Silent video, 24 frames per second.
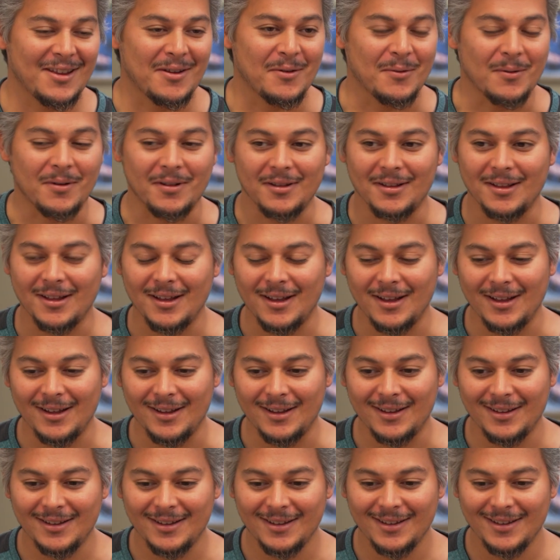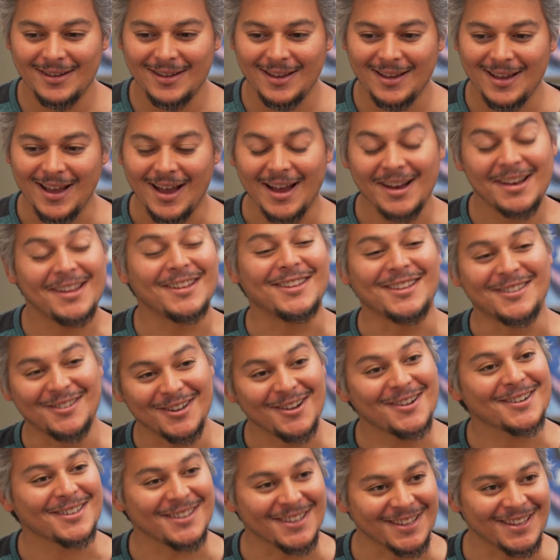Well, uh, I need to
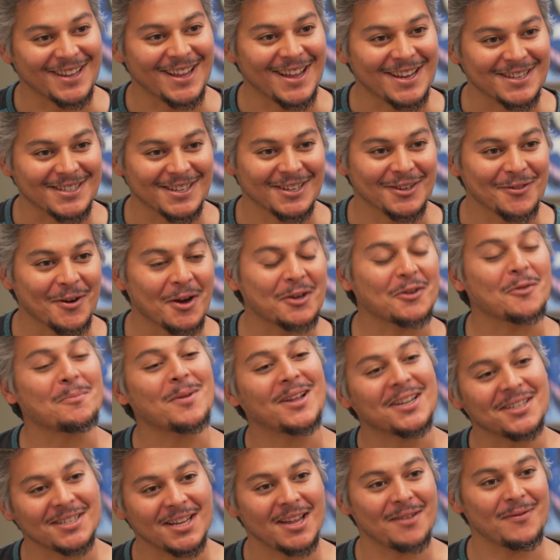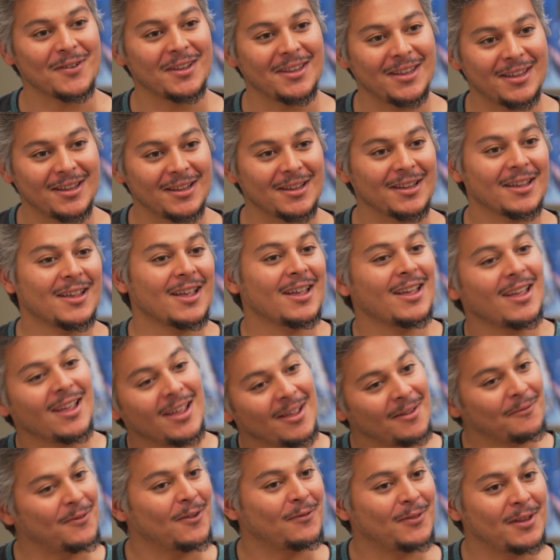talk to the casting director because I have a gig
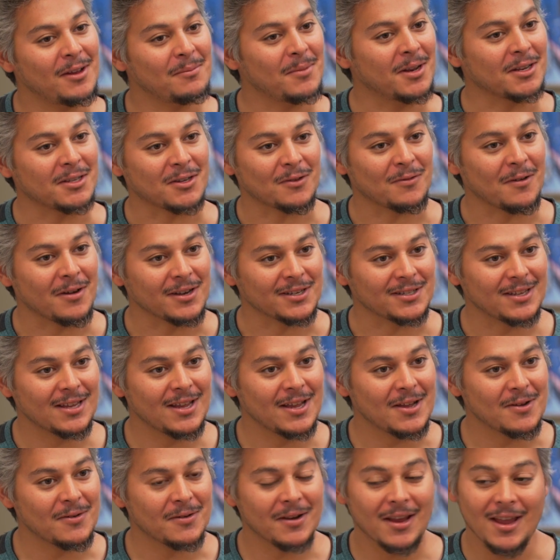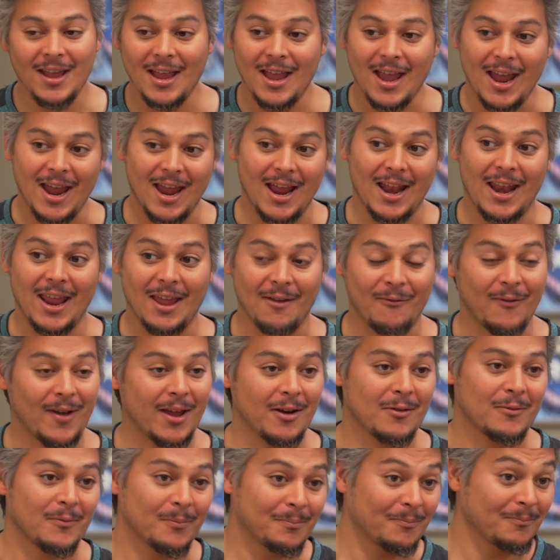15 minutes across town, and if I
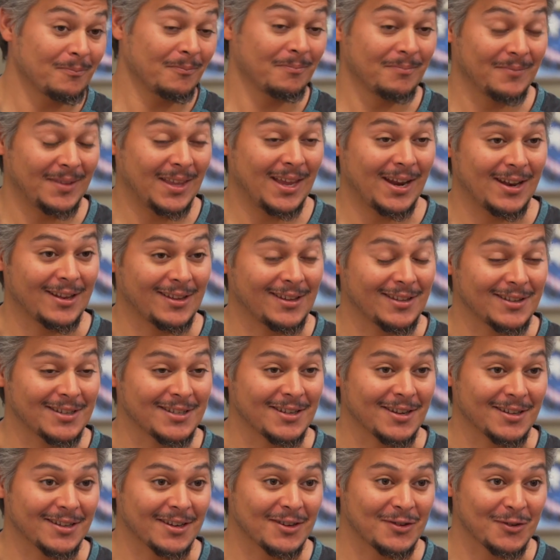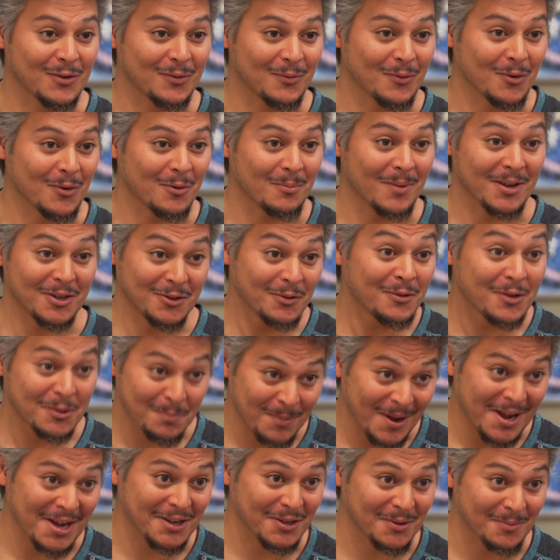don't get into this audition room as soon as
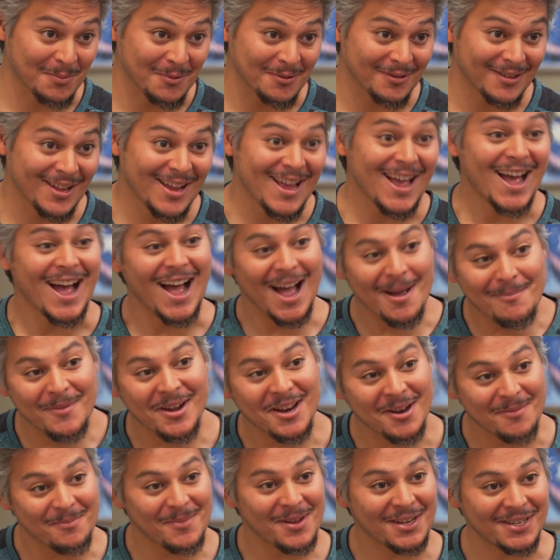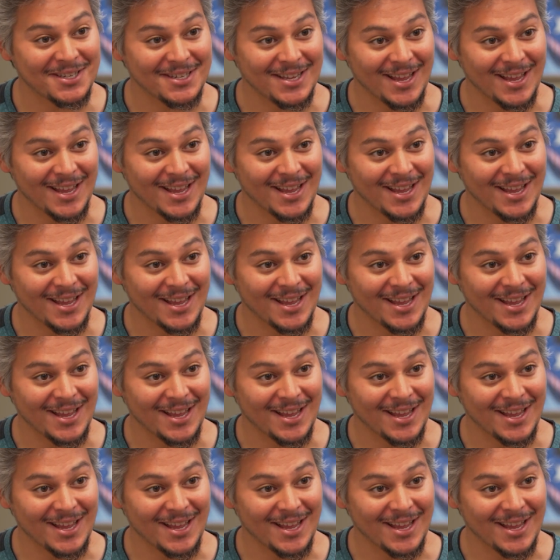possible, I'm going to miss